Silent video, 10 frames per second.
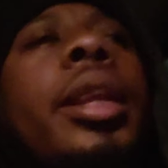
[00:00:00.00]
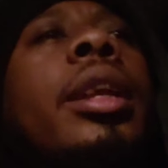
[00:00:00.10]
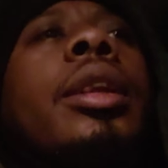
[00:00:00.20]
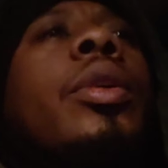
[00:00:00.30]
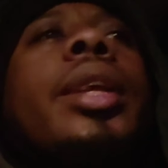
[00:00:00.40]
me to
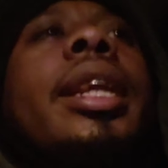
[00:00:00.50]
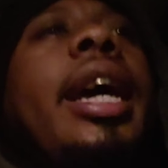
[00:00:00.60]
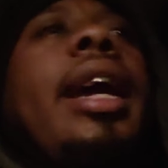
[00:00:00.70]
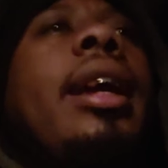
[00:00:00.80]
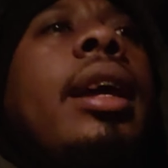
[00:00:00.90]
do
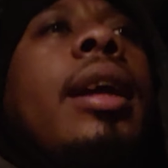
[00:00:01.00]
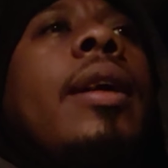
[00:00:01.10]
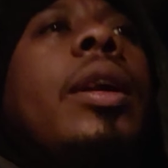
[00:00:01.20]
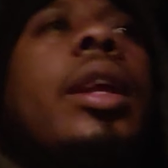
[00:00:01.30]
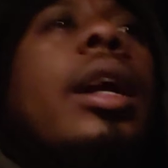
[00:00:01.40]
today.
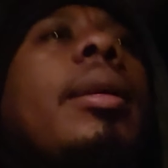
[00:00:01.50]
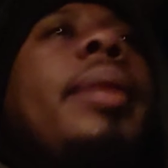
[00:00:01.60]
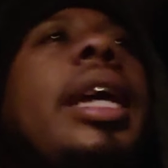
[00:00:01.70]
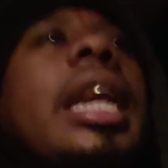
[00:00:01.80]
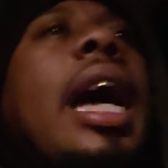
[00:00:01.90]
You know what I
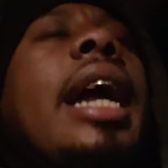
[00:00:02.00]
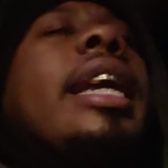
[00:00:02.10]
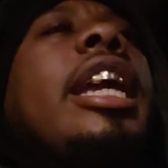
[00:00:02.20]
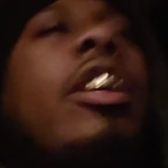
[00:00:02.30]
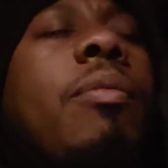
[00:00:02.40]
mean?
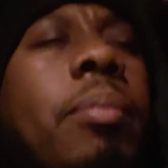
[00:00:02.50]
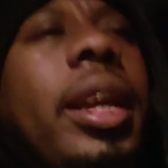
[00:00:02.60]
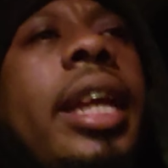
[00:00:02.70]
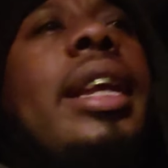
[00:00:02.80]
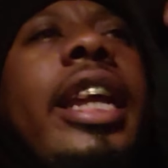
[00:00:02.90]
Like give
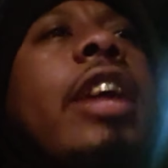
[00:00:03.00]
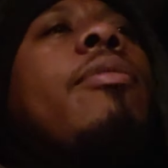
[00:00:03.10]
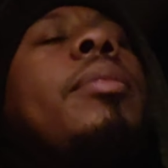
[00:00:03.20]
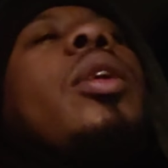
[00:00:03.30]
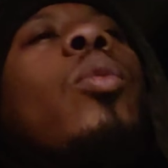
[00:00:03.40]
me
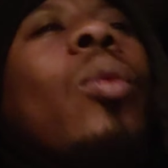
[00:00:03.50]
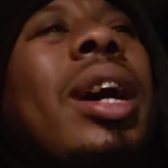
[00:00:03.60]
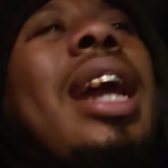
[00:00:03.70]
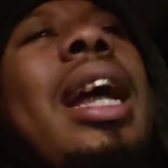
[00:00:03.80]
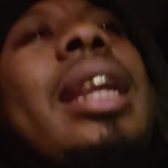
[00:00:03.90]
give me
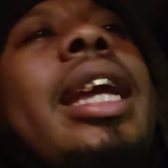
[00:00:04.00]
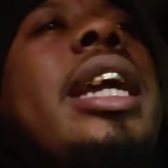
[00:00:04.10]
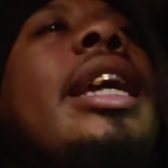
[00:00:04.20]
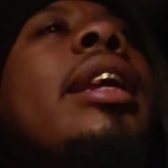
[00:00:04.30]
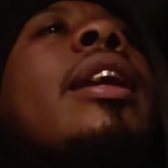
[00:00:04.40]
what I
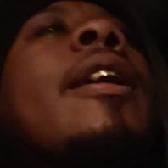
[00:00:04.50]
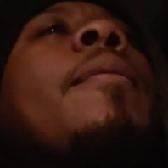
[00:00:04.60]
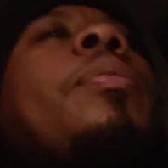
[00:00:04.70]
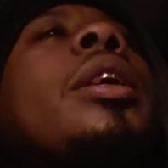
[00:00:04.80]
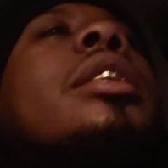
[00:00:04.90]
need
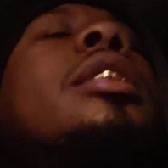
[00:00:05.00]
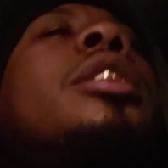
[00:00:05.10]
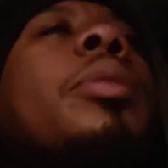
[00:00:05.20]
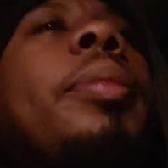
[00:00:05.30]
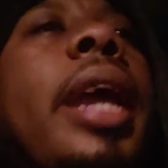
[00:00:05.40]

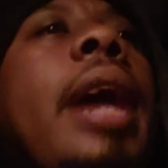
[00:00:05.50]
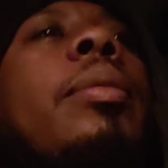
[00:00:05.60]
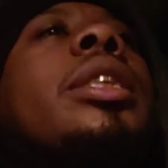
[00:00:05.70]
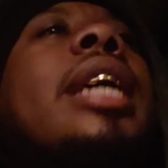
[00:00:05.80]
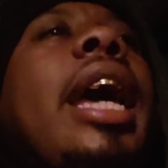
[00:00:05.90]
to be
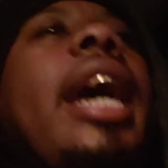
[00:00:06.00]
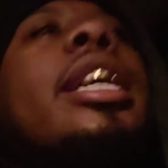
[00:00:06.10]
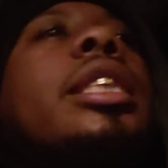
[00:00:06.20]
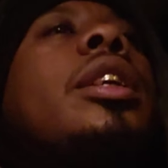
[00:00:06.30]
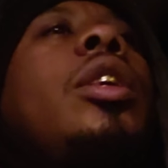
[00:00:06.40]
able to
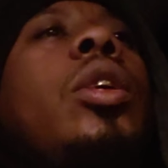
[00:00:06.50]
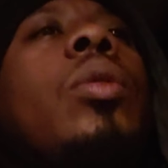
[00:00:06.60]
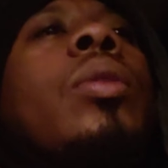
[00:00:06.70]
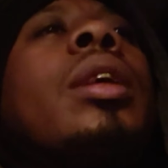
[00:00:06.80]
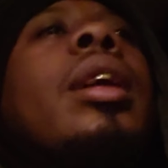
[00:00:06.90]

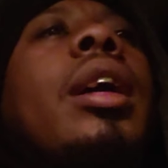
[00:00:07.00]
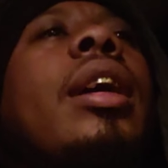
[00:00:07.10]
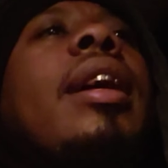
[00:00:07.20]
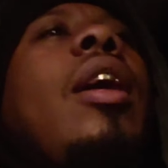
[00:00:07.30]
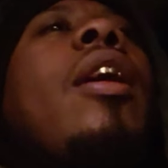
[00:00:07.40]
execute
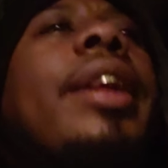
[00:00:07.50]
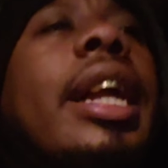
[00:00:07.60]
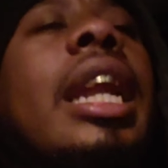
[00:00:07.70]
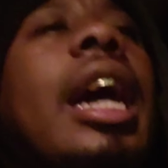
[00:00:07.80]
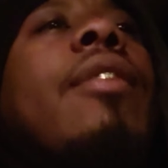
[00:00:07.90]
on
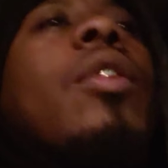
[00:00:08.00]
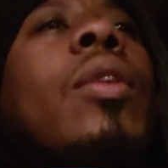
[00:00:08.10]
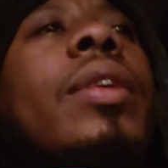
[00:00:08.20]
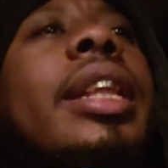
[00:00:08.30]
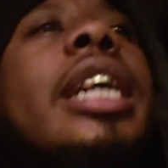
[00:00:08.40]
a
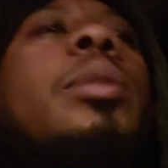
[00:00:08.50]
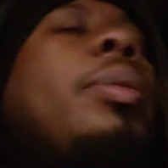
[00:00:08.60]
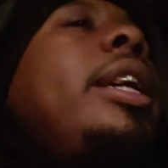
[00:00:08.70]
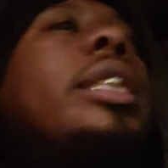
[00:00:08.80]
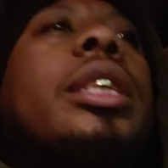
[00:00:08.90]
level that's
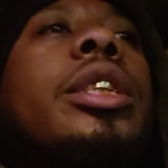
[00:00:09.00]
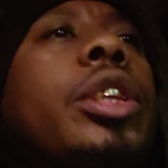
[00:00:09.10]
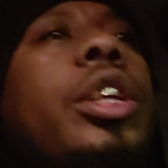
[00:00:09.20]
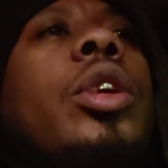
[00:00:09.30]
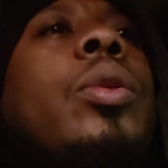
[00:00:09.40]
pleasing
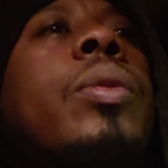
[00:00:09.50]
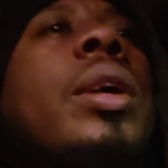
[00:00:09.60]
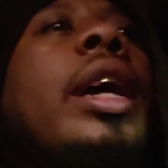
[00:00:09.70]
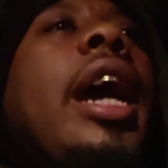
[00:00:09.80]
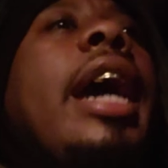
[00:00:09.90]
to you
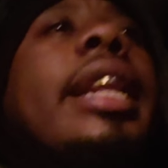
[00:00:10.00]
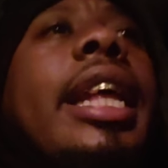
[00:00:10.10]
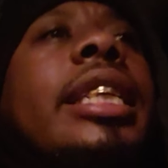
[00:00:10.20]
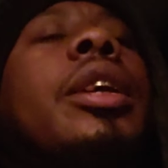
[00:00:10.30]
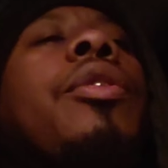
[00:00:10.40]
and
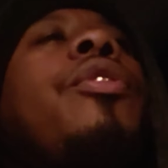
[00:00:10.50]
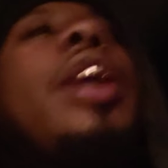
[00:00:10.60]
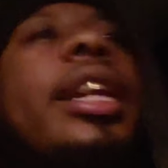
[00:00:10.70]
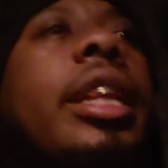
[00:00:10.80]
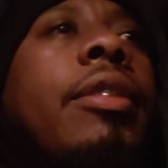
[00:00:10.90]
that's
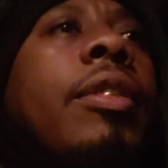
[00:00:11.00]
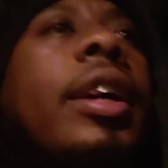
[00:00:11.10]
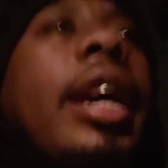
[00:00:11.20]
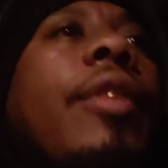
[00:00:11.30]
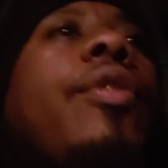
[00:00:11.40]
effective
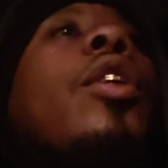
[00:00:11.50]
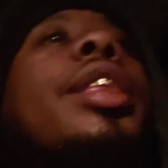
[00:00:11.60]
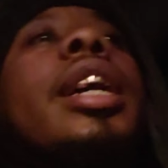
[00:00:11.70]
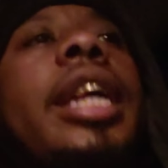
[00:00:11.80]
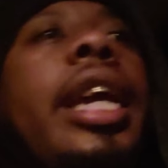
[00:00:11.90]
for
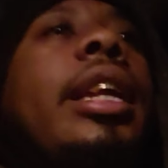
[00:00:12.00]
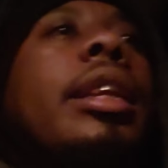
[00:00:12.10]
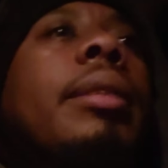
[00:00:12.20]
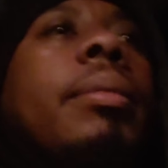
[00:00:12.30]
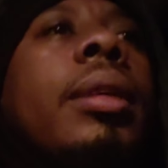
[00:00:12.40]
the
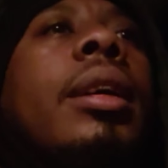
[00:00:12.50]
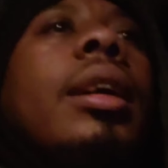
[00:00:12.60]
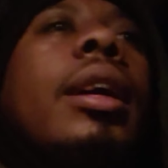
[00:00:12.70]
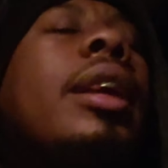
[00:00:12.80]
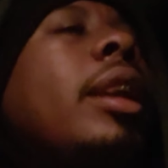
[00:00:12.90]
kingdom.
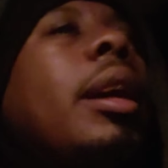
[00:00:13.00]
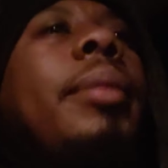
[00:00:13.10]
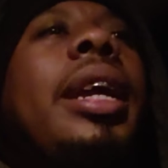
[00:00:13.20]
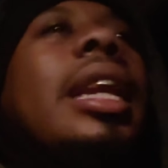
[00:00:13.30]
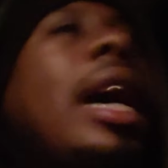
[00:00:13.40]
You know what
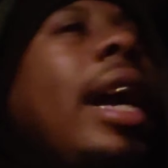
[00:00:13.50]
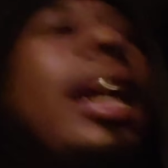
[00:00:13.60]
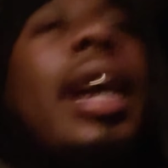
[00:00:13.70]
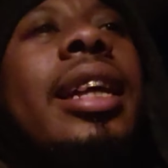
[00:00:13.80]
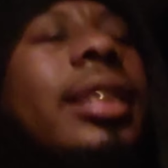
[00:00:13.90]
I mean?
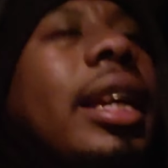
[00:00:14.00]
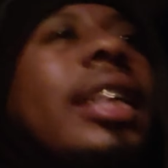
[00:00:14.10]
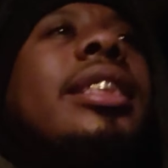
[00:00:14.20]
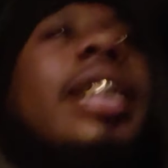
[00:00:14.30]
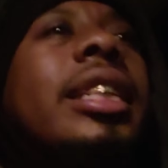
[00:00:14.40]
Like and,
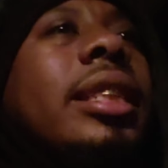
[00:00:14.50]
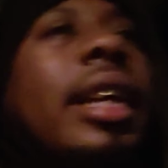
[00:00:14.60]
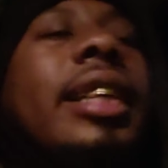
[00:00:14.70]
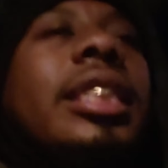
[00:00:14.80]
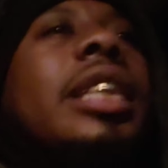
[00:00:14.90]
and just
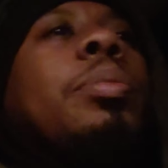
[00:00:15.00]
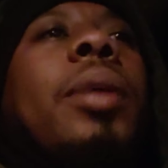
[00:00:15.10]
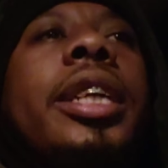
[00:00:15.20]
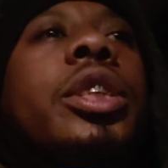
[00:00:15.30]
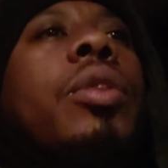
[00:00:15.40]
and just
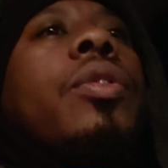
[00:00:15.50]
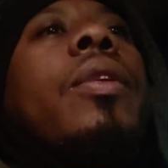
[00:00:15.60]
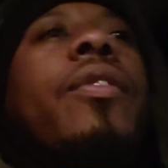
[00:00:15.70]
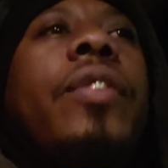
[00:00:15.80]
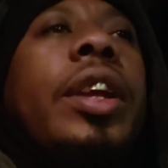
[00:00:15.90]
place your
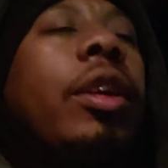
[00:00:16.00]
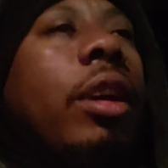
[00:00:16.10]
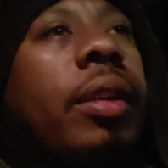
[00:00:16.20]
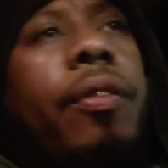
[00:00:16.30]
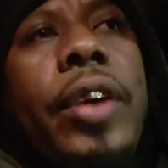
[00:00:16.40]

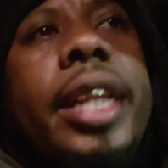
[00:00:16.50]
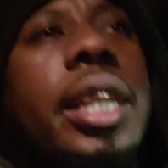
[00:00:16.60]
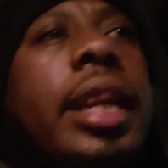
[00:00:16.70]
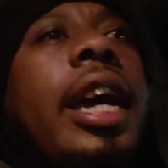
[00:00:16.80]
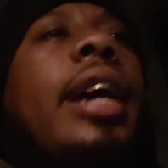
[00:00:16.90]
your faith
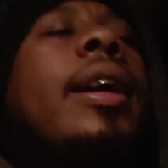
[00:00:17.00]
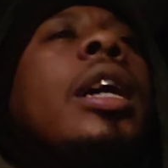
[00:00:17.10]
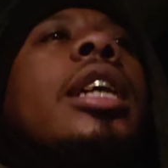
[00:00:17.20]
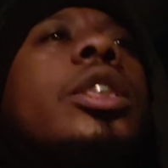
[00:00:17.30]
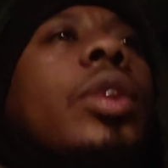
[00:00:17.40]
in that.
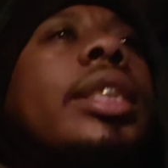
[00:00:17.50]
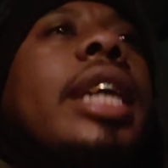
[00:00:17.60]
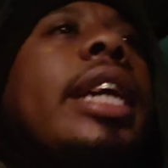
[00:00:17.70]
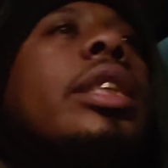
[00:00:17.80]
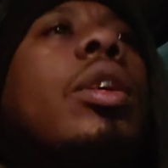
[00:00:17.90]
Trust
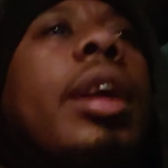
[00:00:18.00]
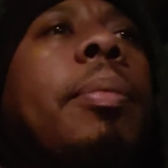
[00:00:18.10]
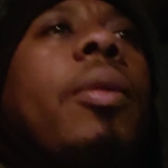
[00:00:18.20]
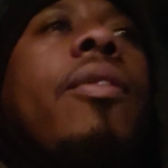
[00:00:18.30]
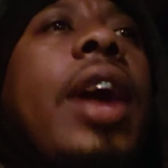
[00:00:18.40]
that he's gonna
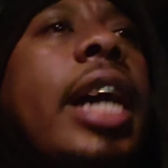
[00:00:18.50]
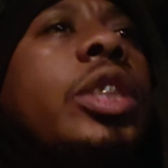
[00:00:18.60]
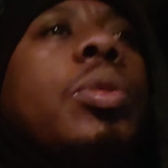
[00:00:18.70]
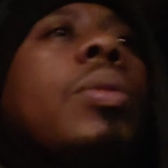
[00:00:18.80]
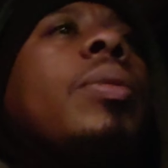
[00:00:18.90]
provide
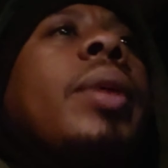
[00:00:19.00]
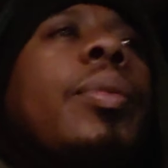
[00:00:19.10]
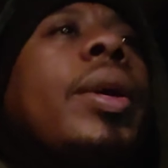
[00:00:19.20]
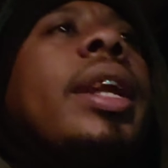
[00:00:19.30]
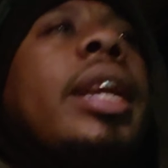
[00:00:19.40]
you with
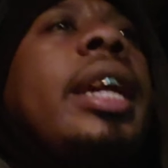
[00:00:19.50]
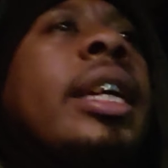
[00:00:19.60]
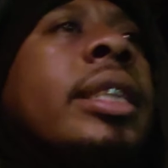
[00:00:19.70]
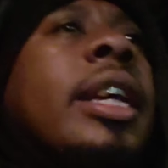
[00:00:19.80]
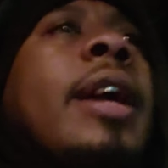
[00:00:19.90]
what it
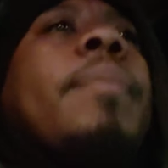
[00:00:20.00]
is.